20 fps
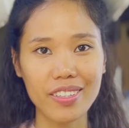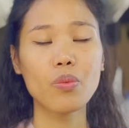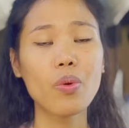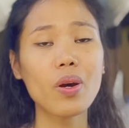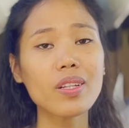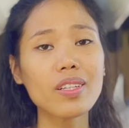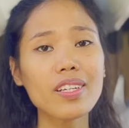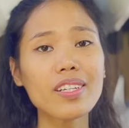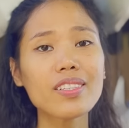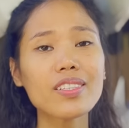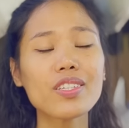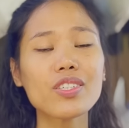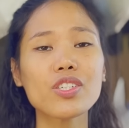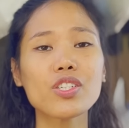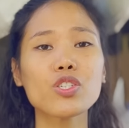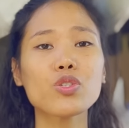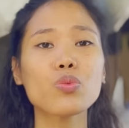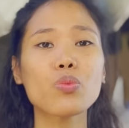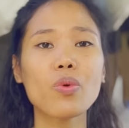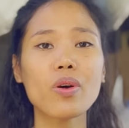While English
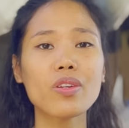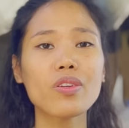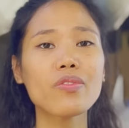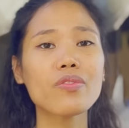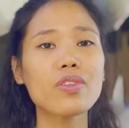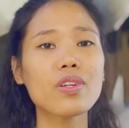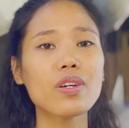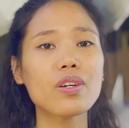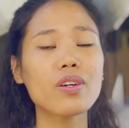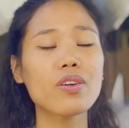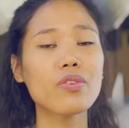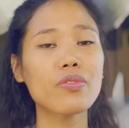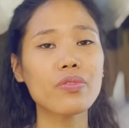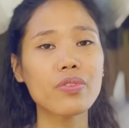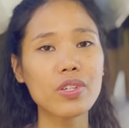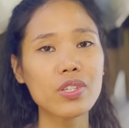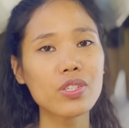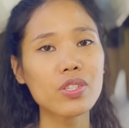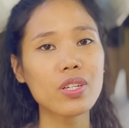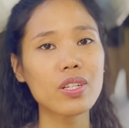is one of the
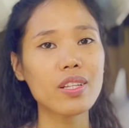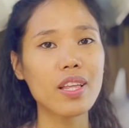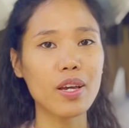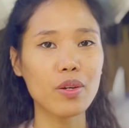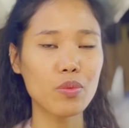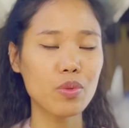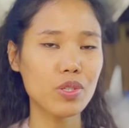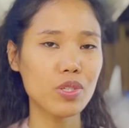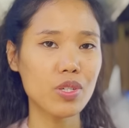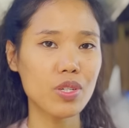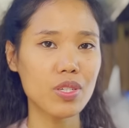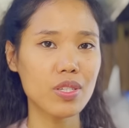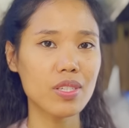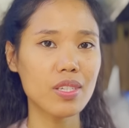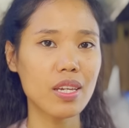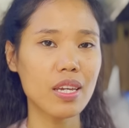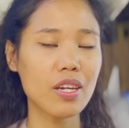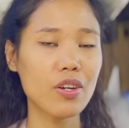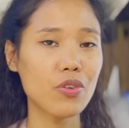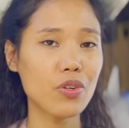official
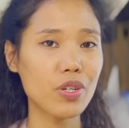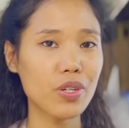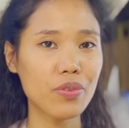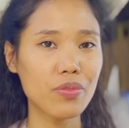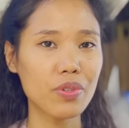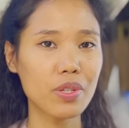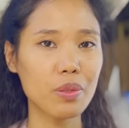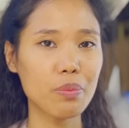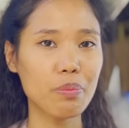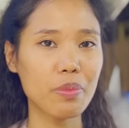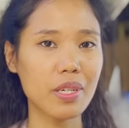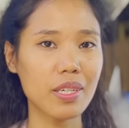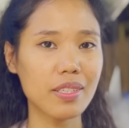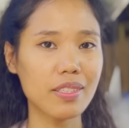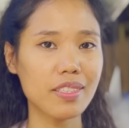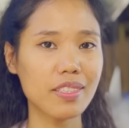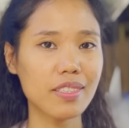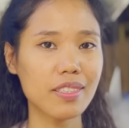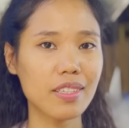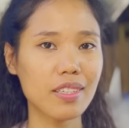languages here in the
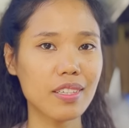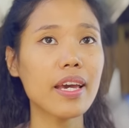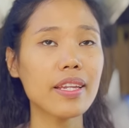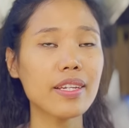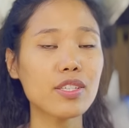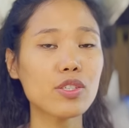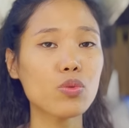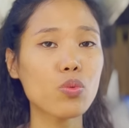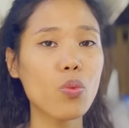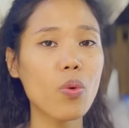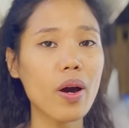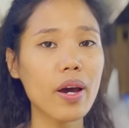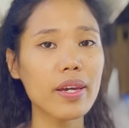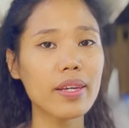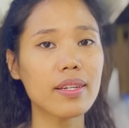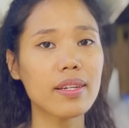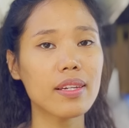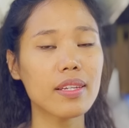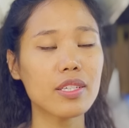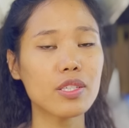Philippines and is
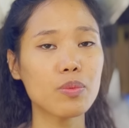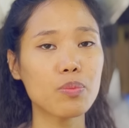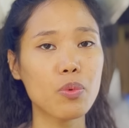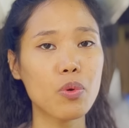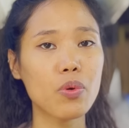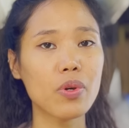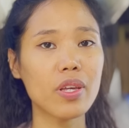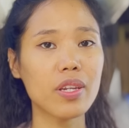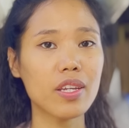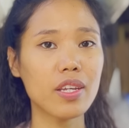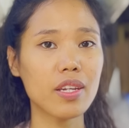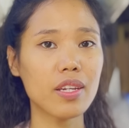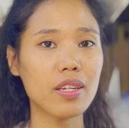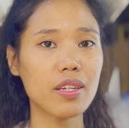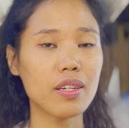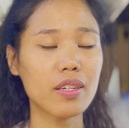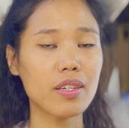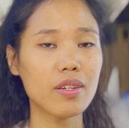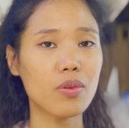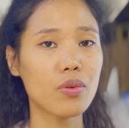widely spoken
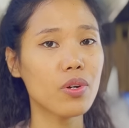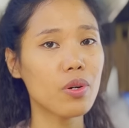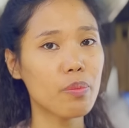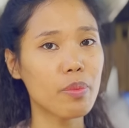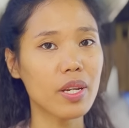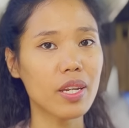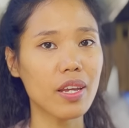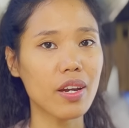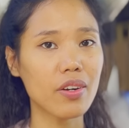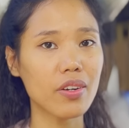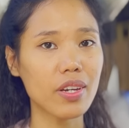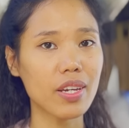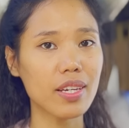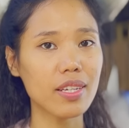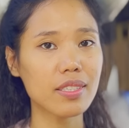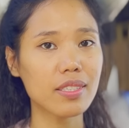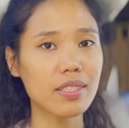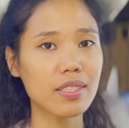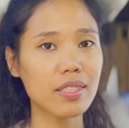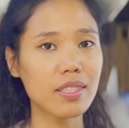in urban
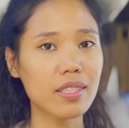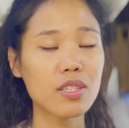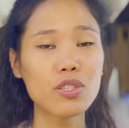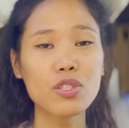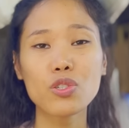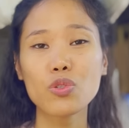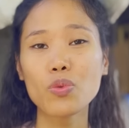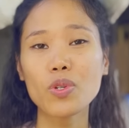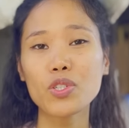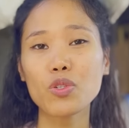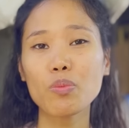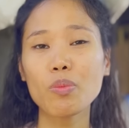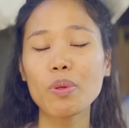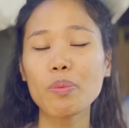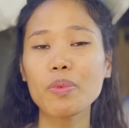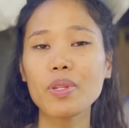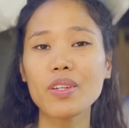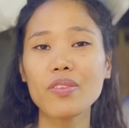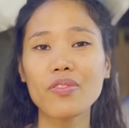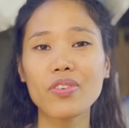areas, the situation may
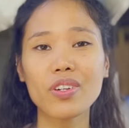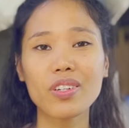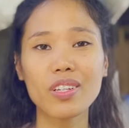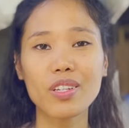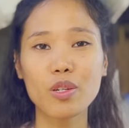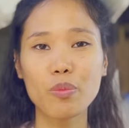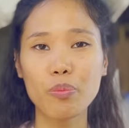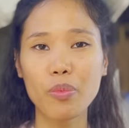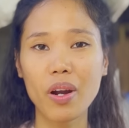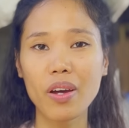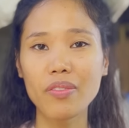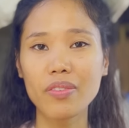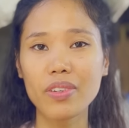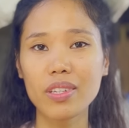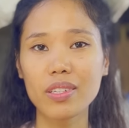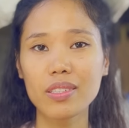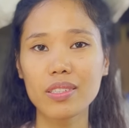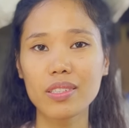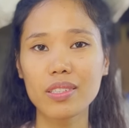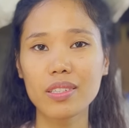be different in the
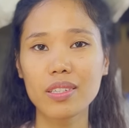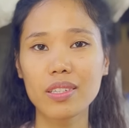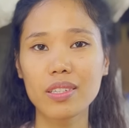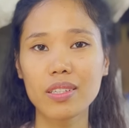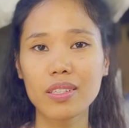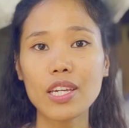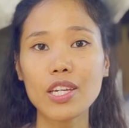province.